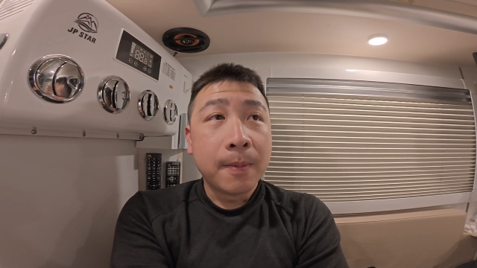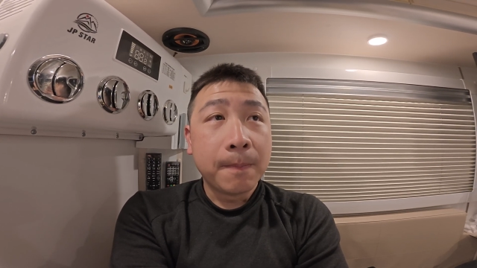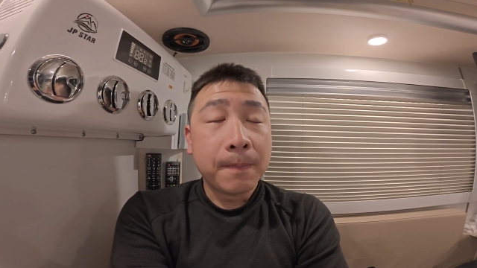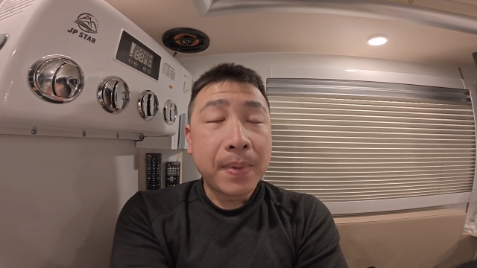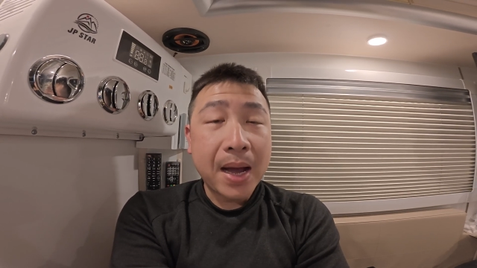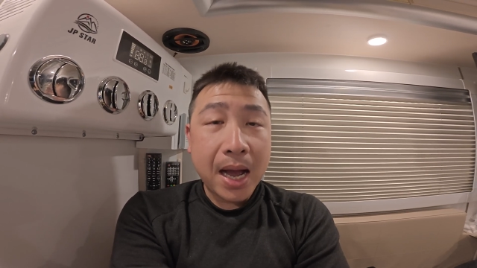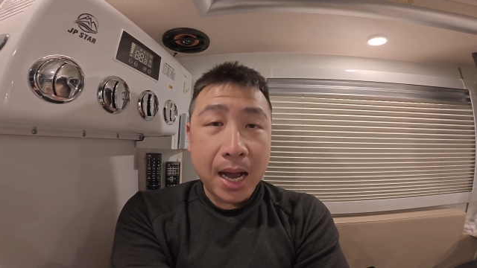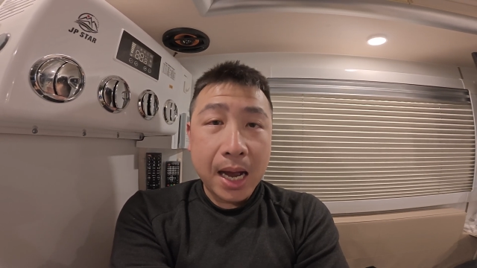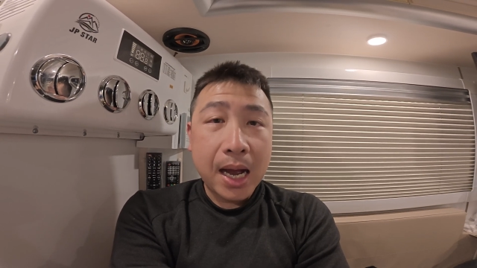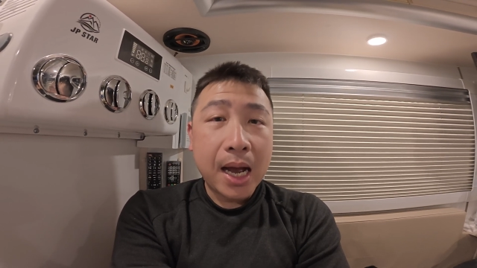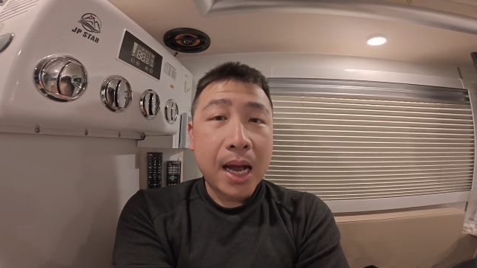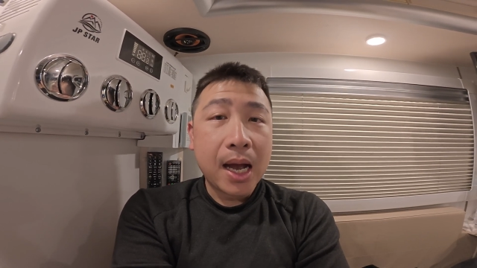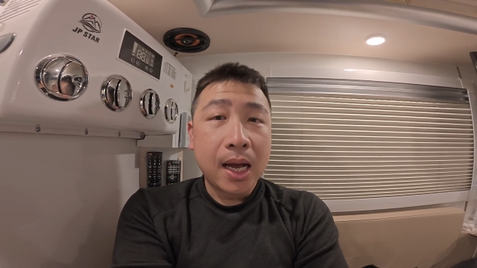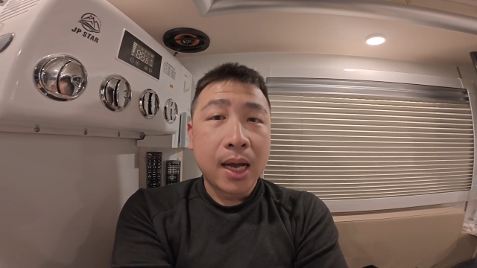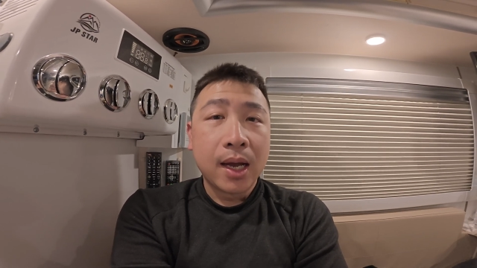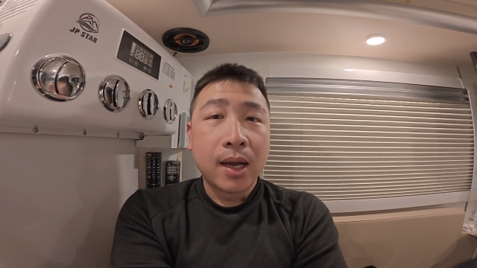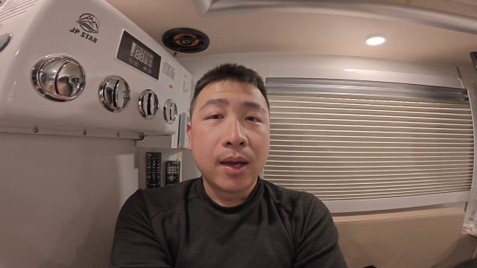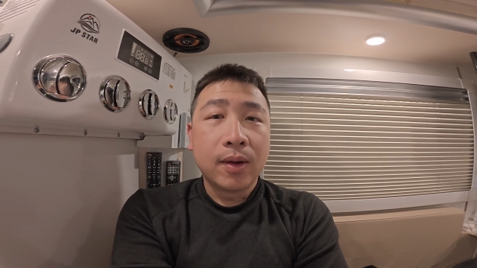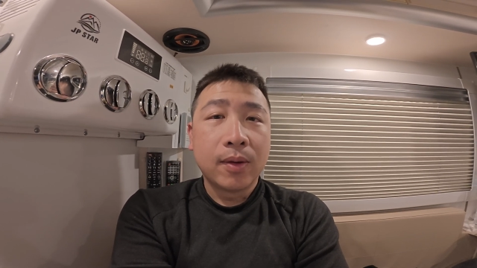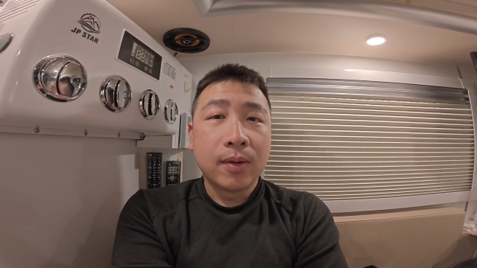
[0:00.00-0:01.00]
park.
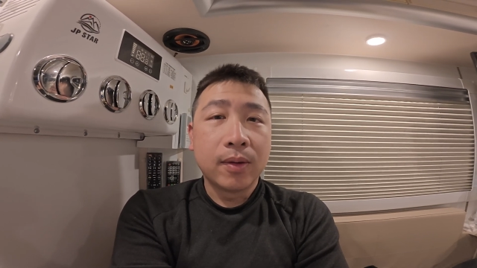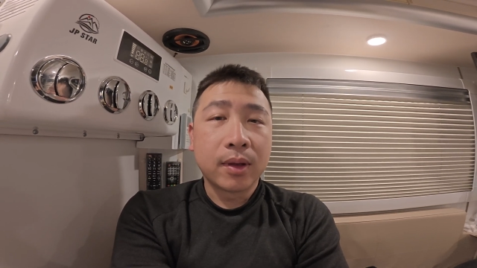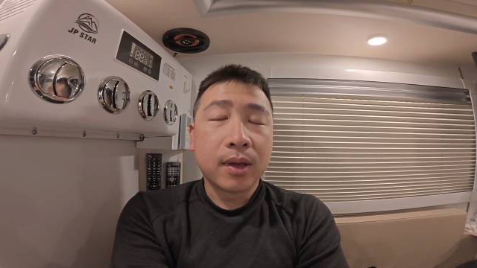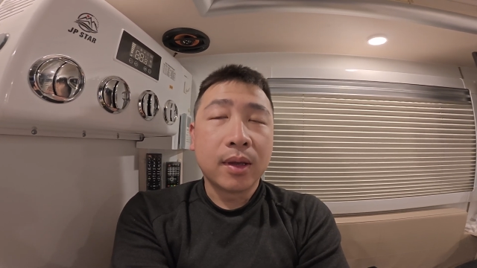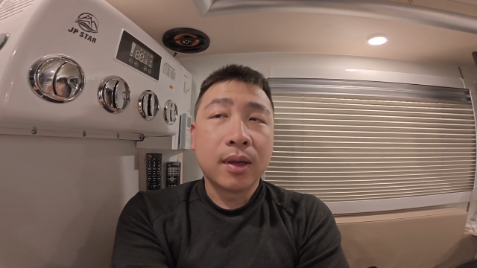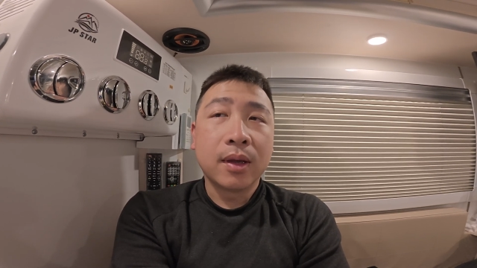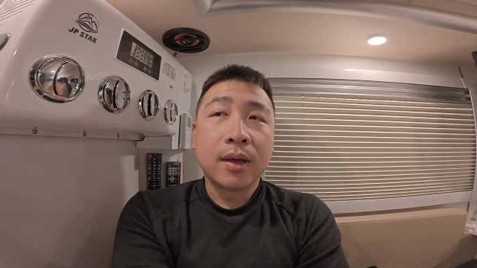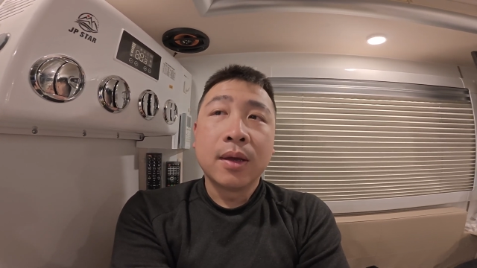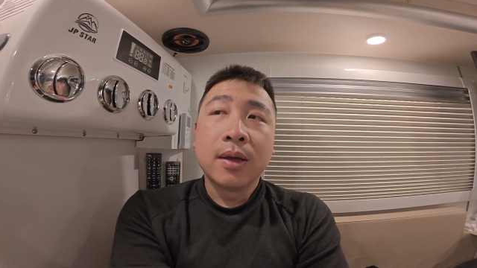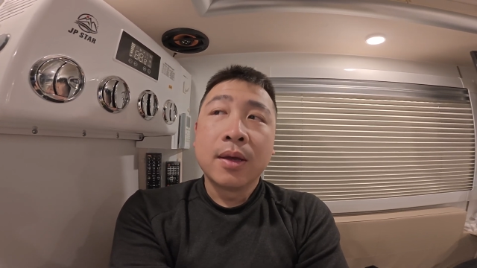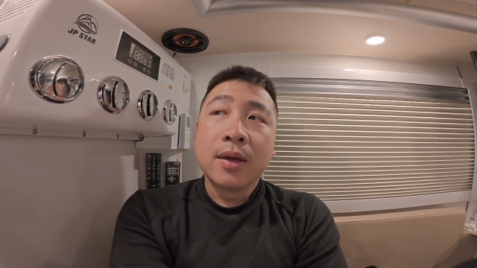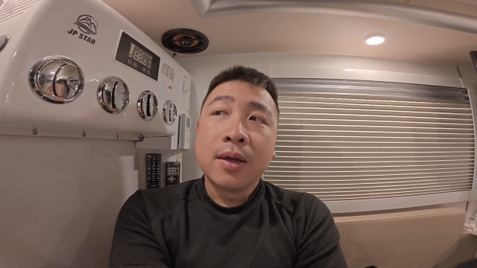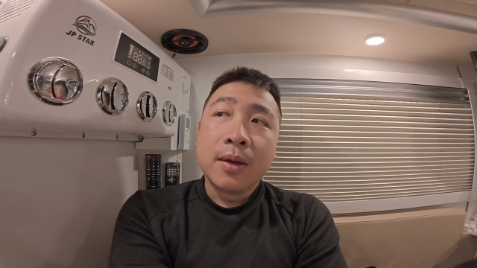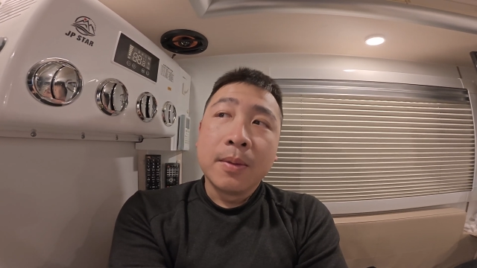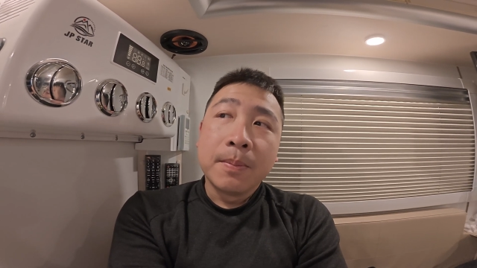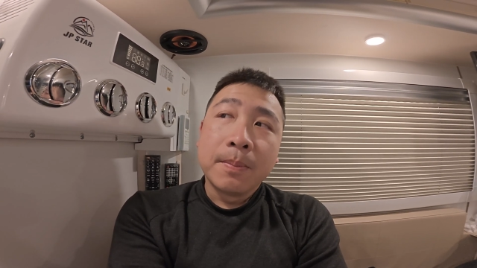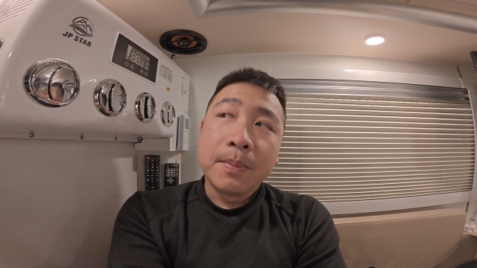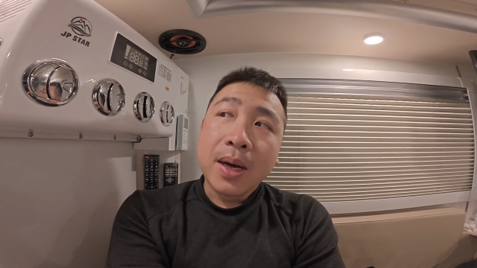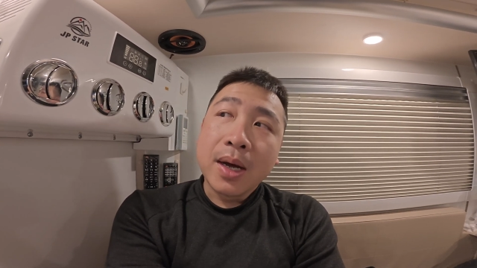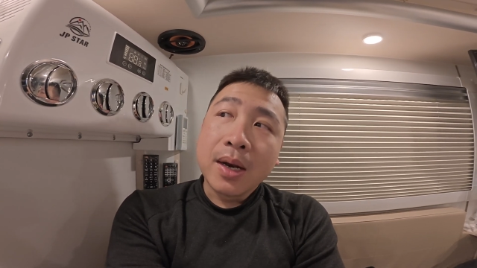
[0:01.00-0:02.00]
Okay,
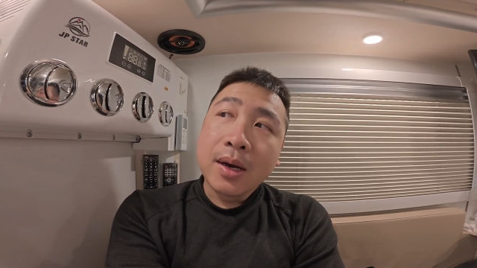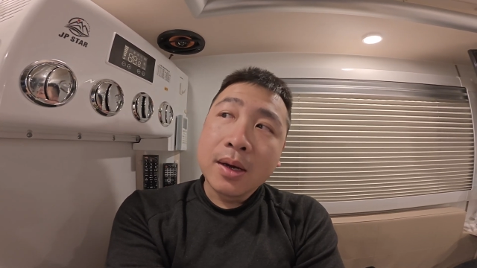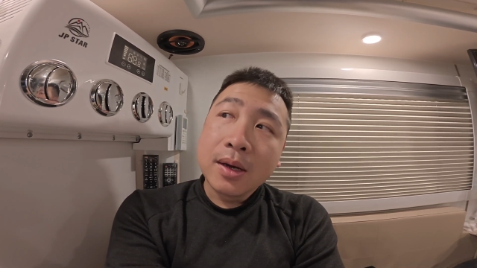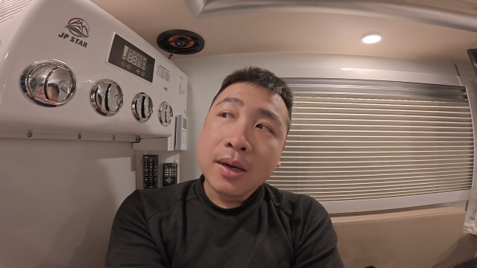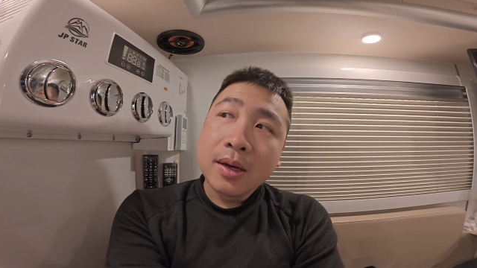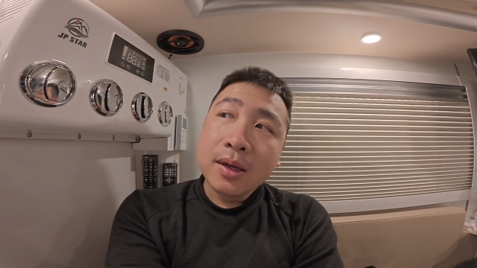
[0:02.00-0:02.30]
but